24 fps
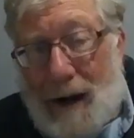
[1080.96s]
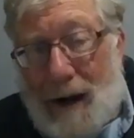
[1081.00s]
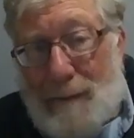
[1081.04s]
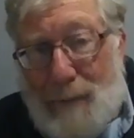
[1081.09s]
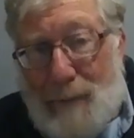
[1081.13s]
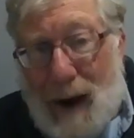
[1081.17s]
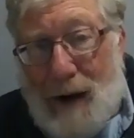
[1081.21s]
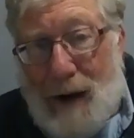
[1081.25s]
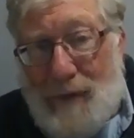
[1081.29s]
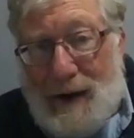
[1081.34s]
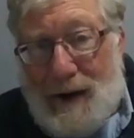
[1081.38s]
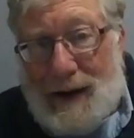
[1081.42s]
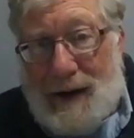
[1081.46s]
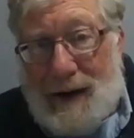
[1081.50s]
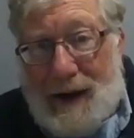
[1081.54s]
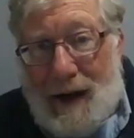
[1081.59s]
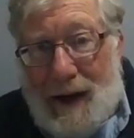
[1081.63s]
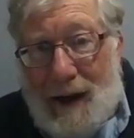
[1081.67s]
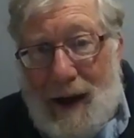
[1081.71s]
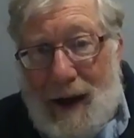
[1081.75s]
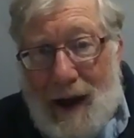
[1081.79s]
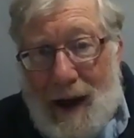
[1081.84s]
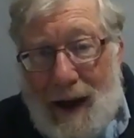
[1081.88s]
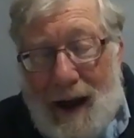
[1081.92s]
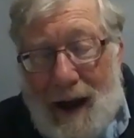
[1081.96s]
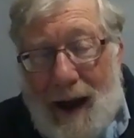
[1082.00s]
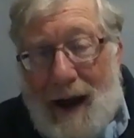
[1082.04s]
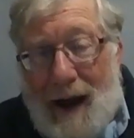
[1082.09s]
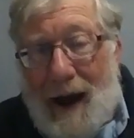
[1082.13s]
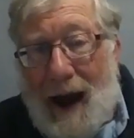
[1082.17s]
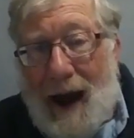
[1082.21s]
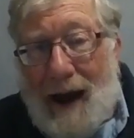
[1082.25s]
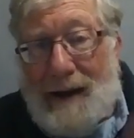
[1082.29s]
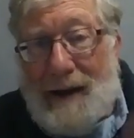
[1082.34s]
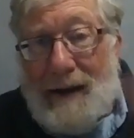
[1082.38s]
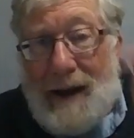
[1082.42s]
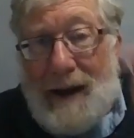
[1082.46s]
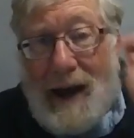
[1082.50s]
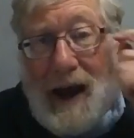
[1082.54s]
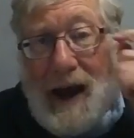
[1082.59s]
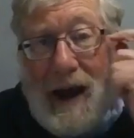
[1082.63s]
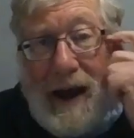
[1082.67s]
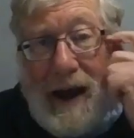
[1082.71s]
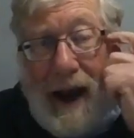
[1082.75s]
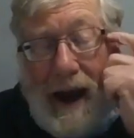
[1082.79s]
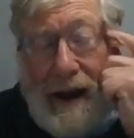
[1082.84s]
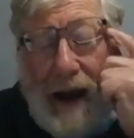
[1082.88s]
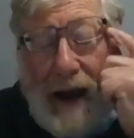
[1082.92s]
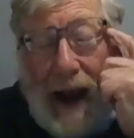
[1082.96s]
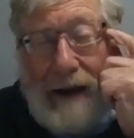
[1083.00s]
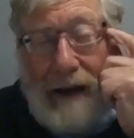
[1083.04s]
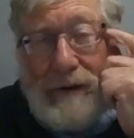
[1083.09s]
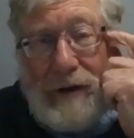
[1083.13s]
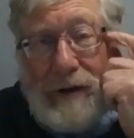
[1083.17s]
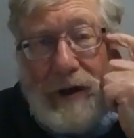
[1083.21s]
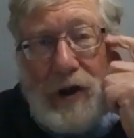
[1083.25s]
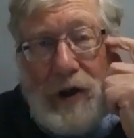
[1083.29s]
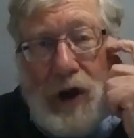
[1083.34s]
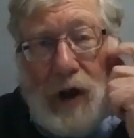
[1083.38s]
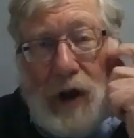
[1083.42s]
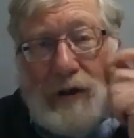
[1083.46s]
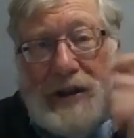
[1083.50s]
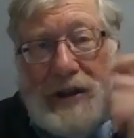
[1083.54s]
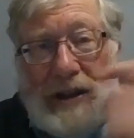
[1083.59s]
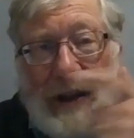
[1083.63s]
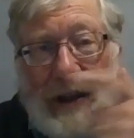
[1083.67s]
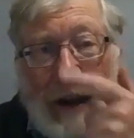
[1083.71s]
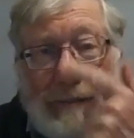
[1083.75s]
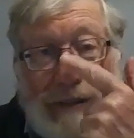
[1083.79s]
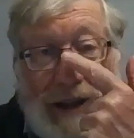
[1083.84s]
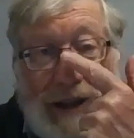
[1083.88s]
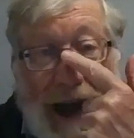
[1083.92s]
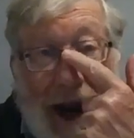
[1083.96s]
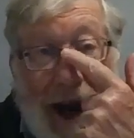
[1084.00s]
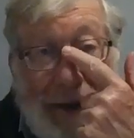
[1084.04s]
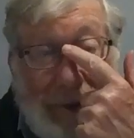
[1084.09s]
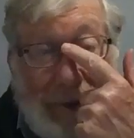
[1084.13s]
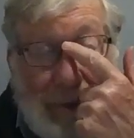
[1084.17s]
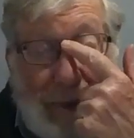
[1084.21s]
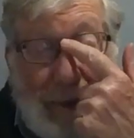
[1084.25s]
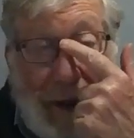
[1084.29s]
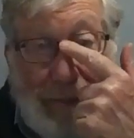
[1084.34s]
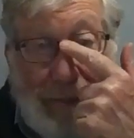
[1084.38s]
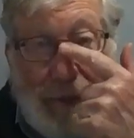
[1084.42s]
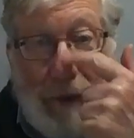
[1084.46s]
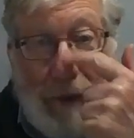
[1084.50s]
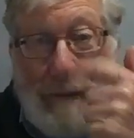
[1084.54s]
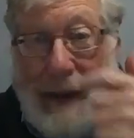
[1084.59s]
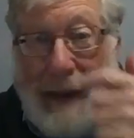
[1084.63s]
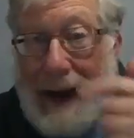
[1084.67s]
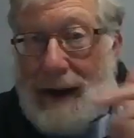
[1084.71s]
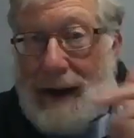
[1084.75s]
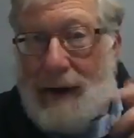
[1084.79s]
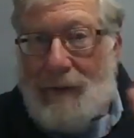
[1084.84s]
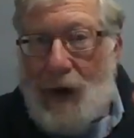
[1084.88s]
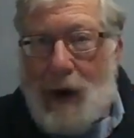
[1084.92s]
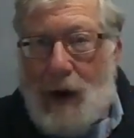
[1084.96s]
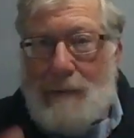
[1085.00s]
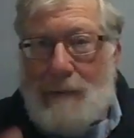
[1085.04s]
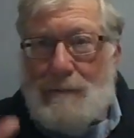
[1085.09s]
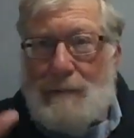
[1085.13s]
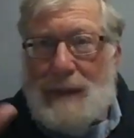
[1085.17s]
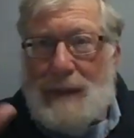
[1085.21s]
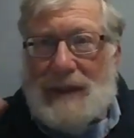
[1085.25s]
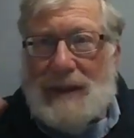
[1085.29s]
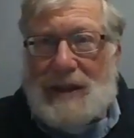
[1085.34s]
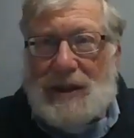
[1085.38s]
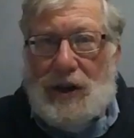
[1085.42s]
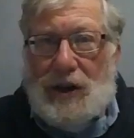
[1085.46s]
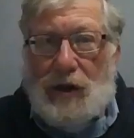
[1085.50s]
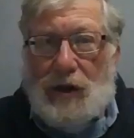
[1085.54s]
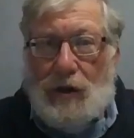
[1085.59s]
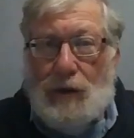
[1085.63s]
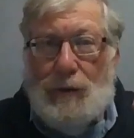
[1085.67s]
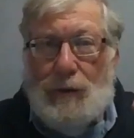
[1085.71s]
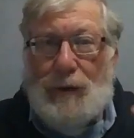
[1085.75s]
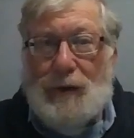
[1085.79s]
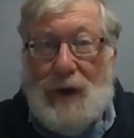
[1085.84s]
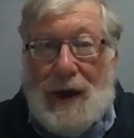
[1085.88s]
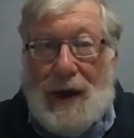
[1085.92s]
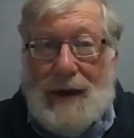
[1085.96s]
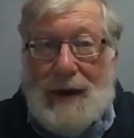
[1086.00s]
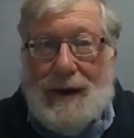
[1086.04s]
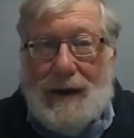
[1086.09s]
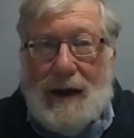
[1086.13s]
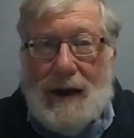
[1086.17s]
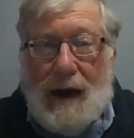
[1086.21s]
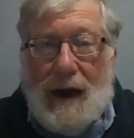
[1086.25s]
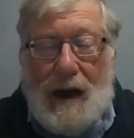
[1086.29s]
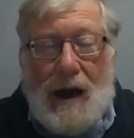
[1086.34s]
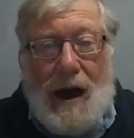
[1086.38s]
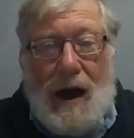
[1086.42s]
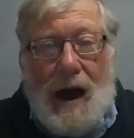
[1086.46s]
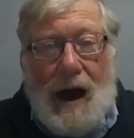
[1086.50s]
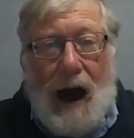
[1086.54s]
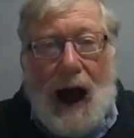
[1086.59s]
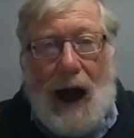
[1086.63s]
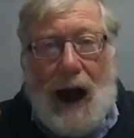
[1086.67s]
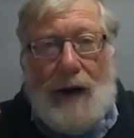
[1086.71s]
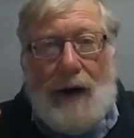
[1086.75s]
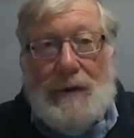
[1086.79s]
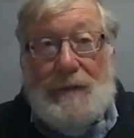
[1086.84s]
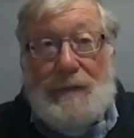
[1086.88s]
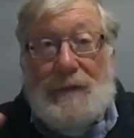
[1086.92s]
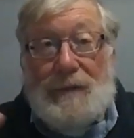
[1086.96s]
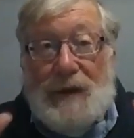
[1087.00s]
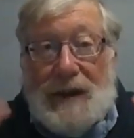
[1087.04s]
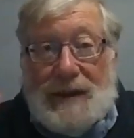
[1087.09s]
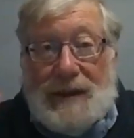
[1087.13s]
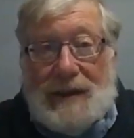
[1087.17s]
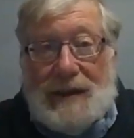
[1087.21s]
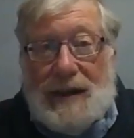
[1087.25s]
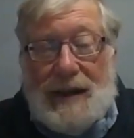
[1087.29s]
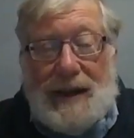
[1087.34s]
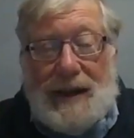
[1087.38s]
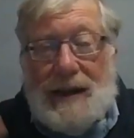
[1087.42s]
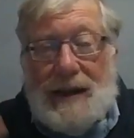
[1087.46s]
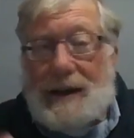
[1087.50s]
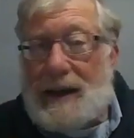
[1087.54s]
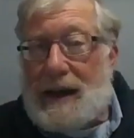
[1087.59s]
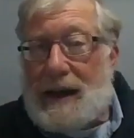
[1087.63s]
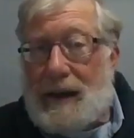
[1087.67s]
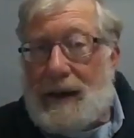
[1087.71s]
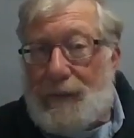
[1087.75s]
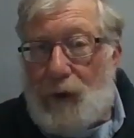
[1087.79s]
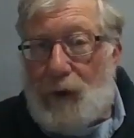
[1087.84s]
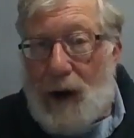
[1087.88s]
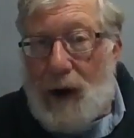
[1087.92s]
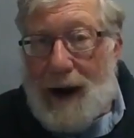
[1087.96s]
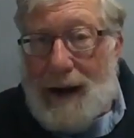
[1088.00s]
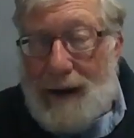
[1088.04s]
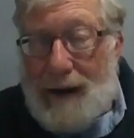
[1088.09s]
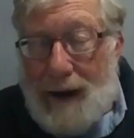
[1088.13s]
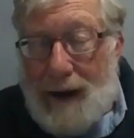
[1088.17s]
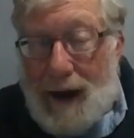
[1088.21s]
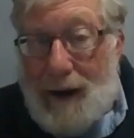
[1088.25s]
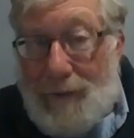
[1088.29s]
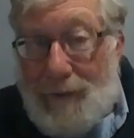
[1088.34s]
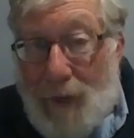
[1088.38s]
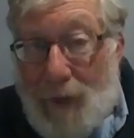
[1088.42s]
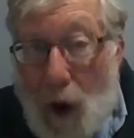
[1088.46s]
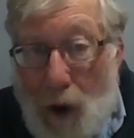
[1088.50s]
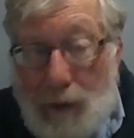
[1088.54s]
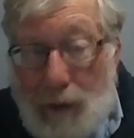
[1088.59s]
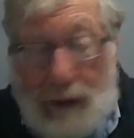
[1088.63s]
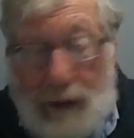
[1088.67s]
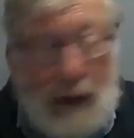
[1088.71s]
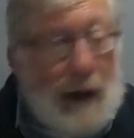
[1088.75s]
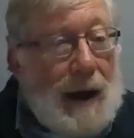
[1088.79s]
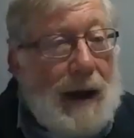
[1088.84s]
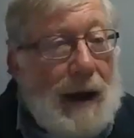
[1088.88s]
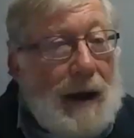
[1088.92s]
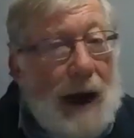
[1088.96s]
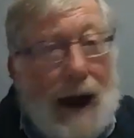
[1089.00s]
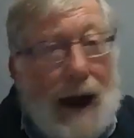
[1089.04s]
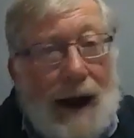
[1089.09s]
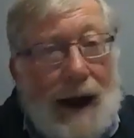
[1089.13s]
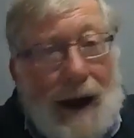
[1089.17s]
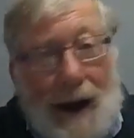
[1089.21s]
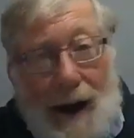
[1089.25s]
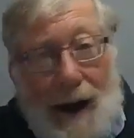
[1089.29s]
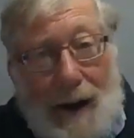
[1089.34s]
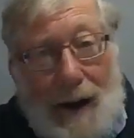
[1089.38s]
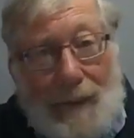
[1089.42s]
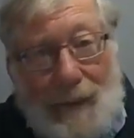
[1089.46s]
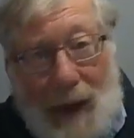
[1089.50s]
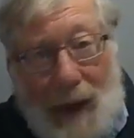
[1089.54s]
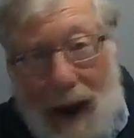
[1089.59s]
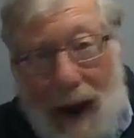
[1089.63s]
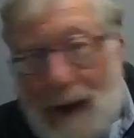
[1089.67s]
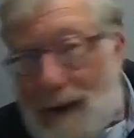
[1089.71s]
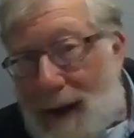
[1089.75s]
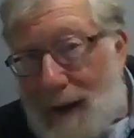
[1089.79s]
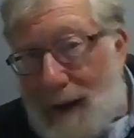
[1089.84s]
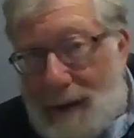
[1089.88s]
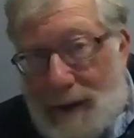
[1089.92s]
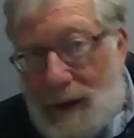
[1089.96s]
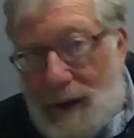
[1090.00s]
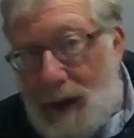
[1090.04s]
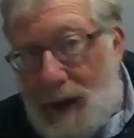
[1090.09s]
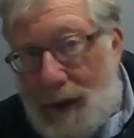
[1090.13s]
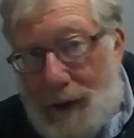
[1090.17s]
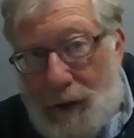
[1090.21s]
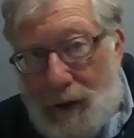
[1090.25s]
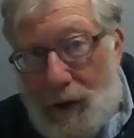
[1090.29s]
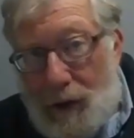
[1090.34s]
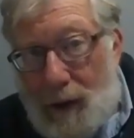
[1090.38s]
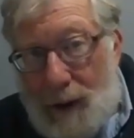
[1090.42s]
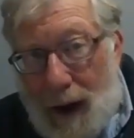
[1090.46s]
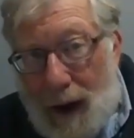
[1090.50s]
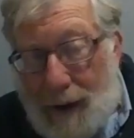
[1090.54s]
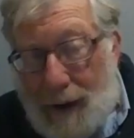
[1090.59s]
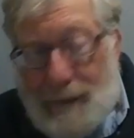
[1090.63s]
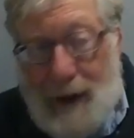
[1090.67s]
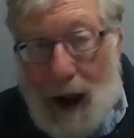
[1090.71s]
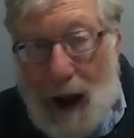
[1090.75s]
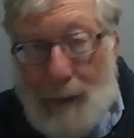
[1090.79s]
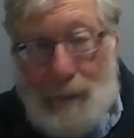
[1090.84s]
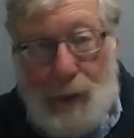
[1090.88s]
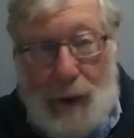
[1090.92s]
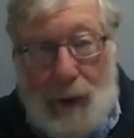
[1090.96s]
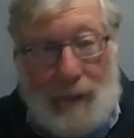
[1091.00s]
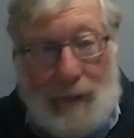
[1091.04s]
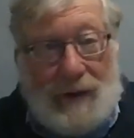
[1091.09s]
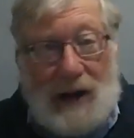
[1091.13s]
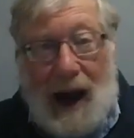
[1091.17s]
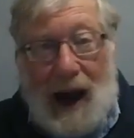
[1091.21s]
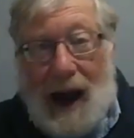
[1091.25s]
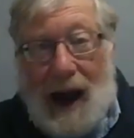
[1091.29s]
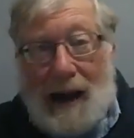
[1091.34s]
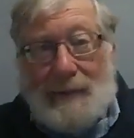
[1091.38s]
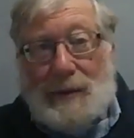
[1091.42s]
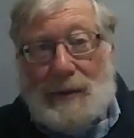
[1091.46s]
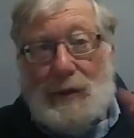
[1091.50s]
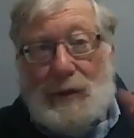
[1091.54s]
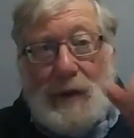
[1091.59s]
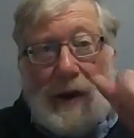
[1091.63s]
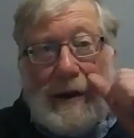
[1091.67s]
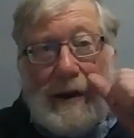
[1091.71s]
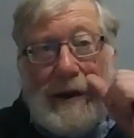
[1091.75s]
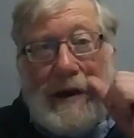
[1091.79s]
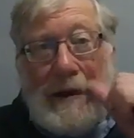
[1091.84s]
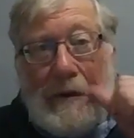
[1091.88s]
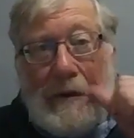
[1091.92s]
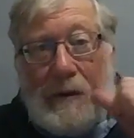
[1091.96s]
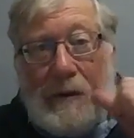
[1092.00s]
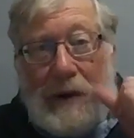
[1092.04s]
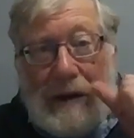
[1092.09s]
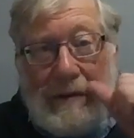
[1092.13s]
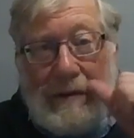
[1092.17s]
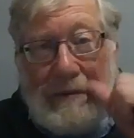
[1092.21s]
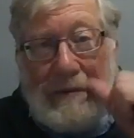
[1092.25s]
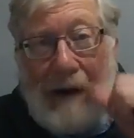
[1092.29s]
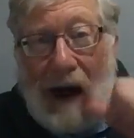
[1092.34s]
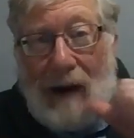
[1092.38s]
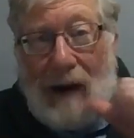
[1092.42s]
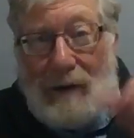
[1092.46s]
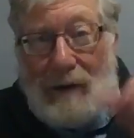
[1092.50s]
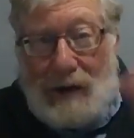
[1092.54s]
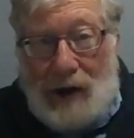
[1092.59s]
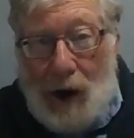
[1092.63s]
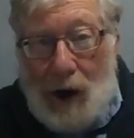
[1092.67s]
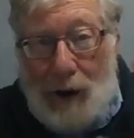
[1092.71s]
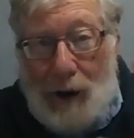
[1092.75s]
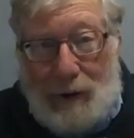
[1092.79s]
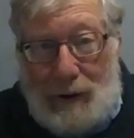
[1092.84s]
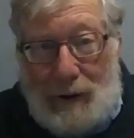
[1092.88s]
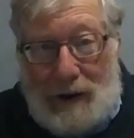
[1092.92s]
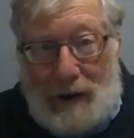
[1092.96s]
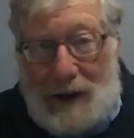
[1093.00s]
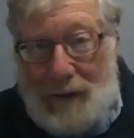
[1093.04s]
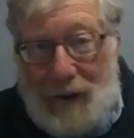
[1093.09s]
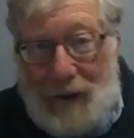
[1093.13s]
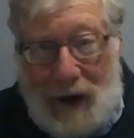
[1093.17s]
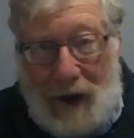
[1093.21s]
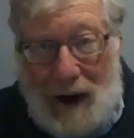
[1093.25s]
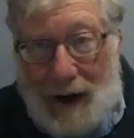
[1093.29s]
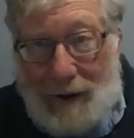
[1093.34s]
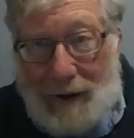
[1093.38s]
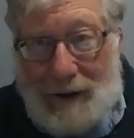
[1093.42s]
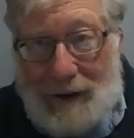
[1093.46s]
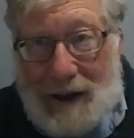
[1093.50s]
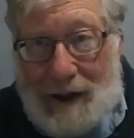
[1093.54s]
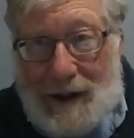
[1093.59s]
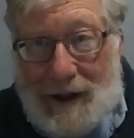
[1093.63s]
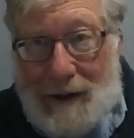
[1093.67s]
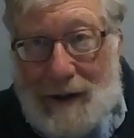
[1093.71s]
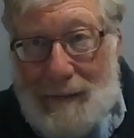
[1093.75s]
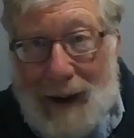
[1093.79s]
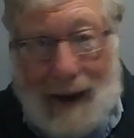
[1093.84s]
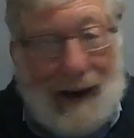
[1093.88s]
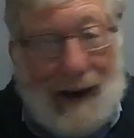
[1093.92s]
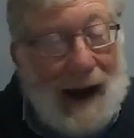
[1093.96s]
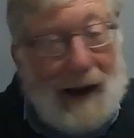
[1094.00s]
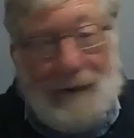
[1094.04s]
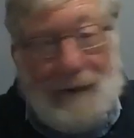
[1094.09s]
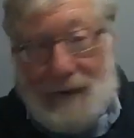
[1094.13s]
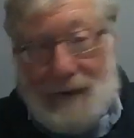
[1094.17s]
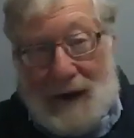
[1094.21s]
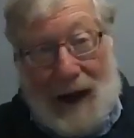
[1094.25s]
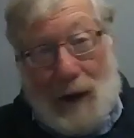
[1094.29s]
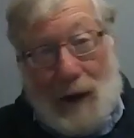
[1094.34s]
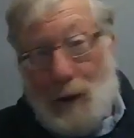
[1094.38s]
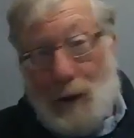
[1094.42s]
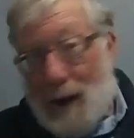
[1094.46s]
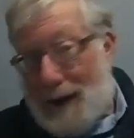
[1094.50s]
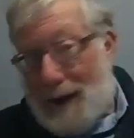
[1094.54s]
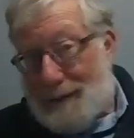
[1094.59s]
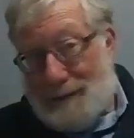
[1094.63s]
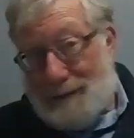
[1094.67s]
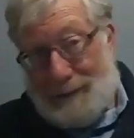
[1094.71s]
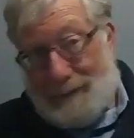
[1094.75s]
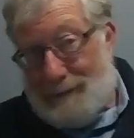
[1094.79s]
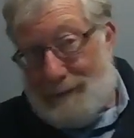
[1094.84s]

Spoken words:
are buried here. And sometimes people make a very mystical thing out of visiting Kivrei Avot. There are a number of times when I was going through difficulties in my life and I went